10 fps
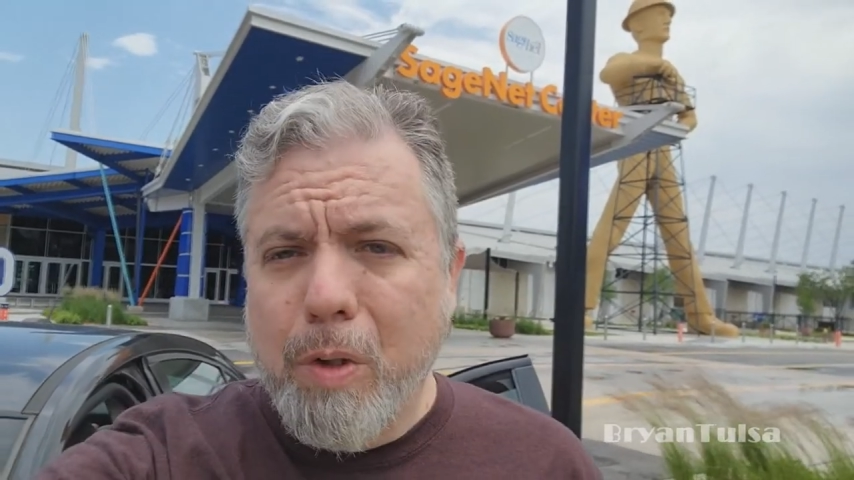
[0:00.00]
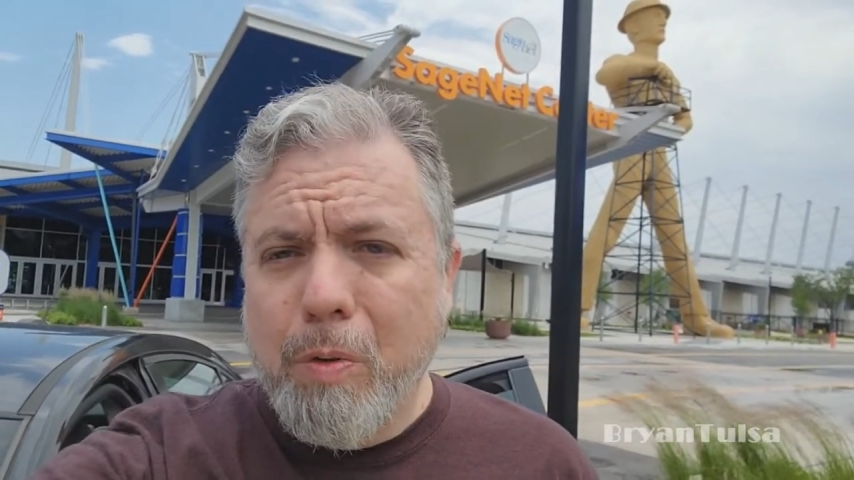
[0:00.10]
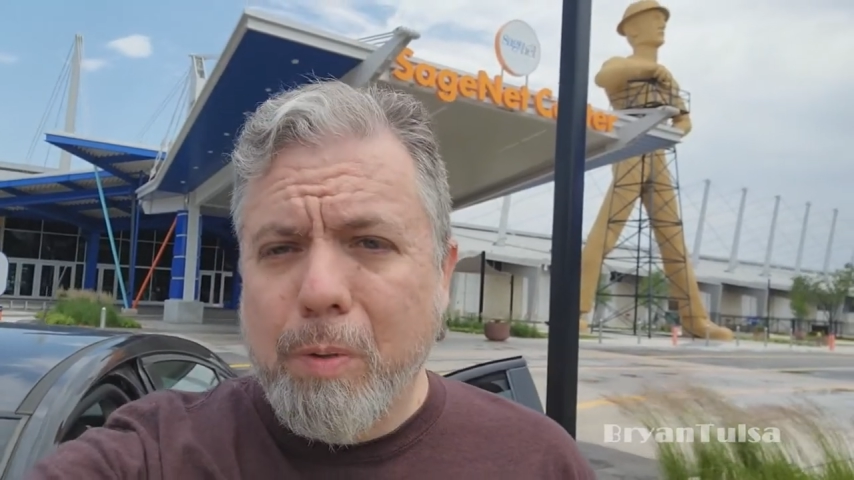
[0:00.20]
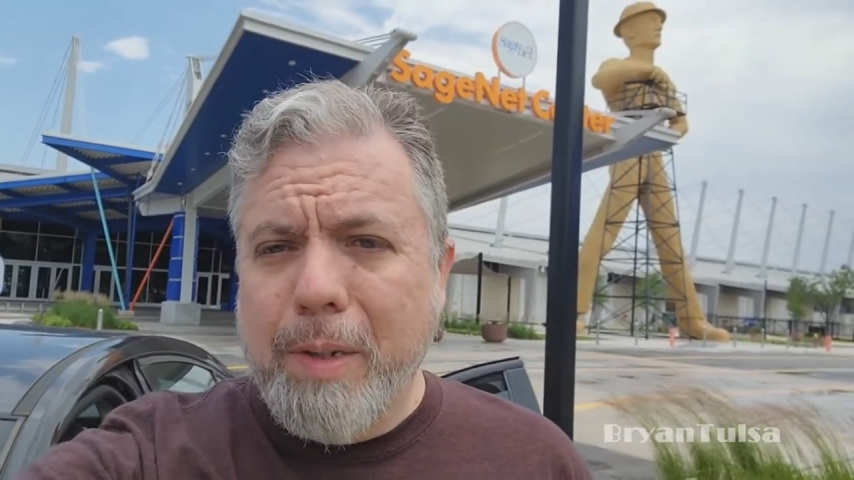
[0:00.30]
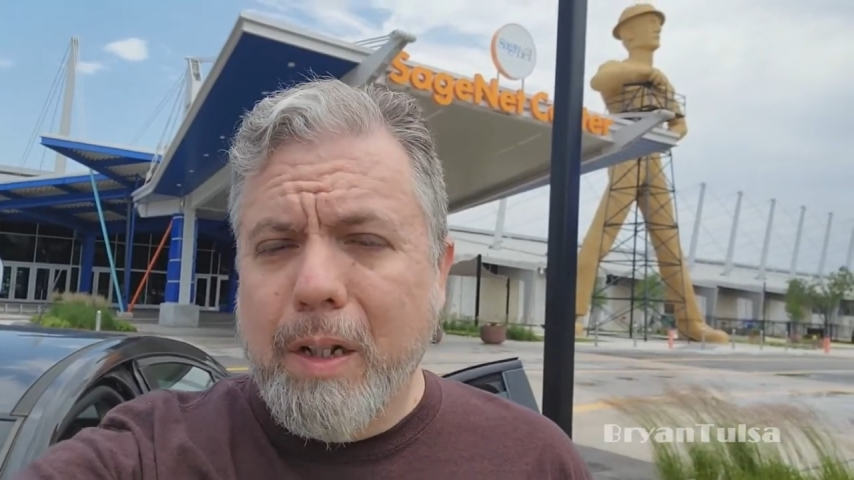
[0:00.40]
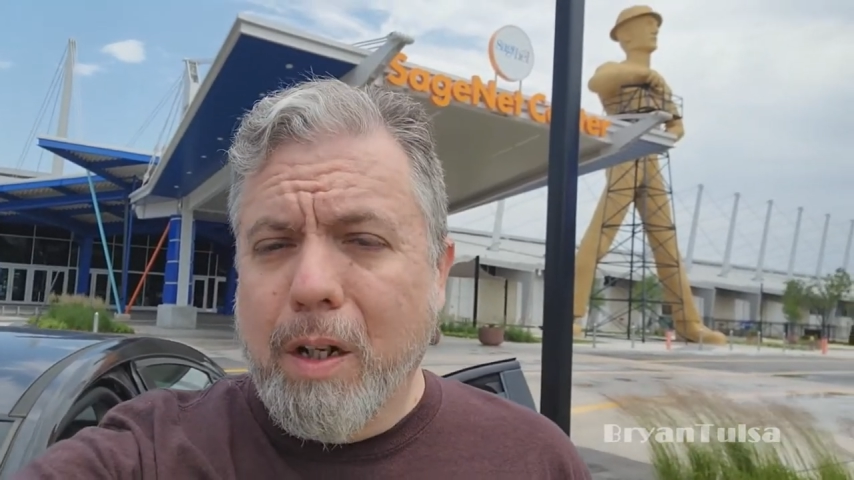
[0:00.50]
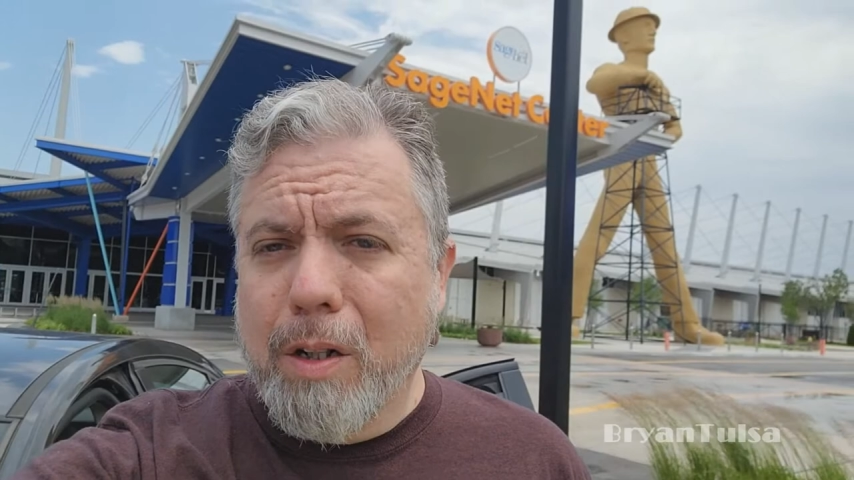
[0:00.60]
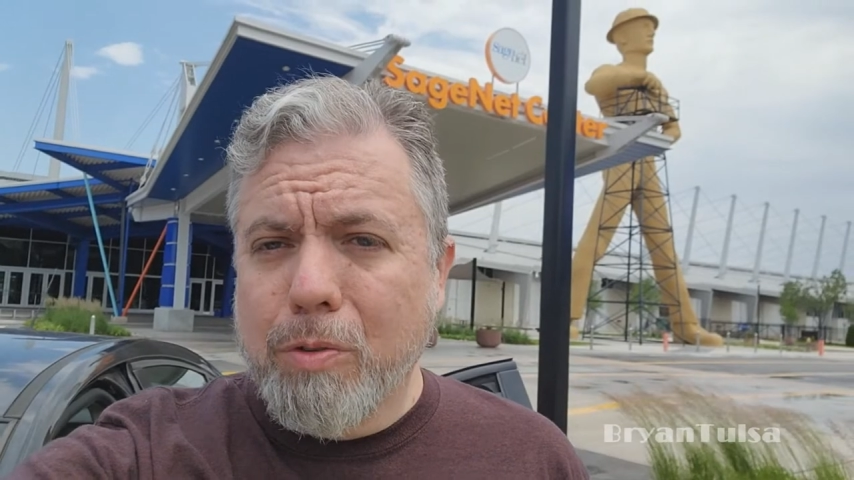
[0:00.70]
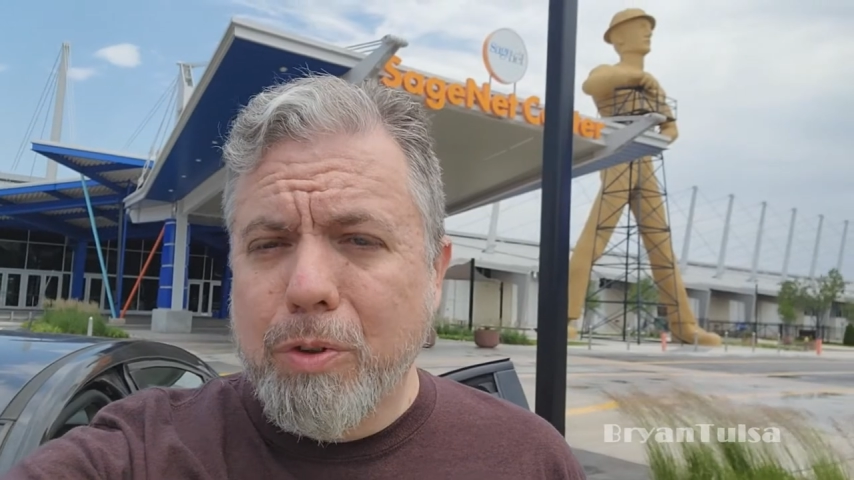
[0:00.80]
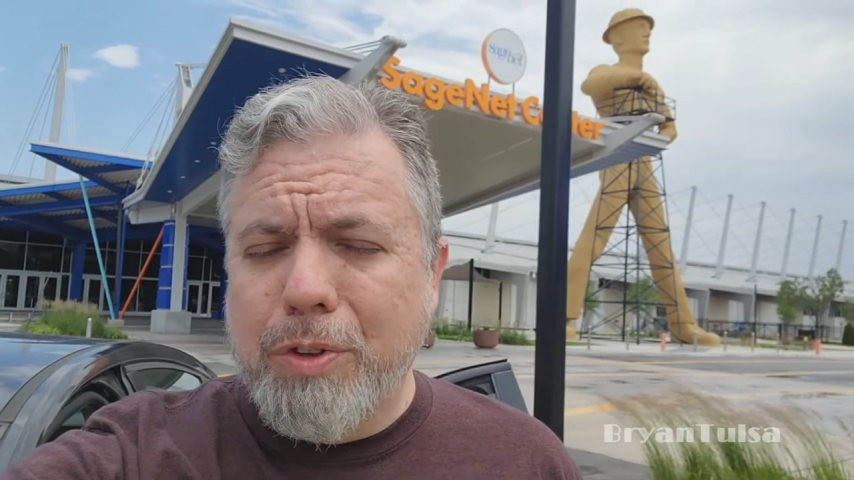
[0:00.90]
we will be
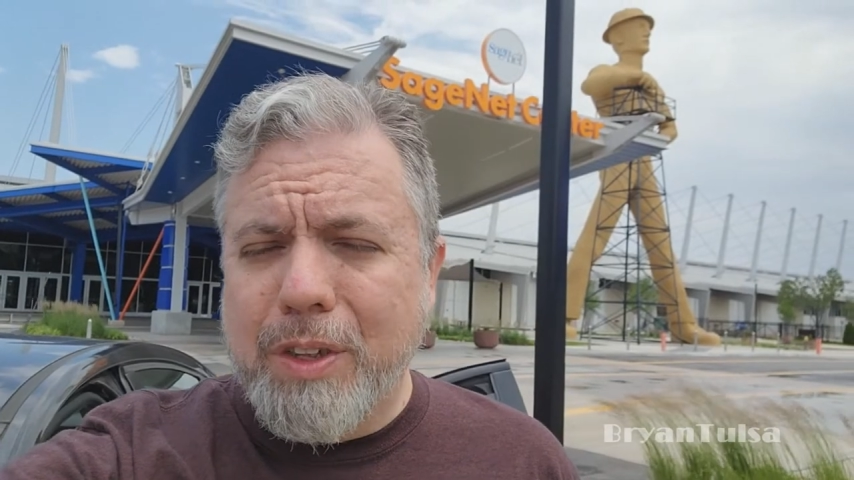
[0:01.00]
on Route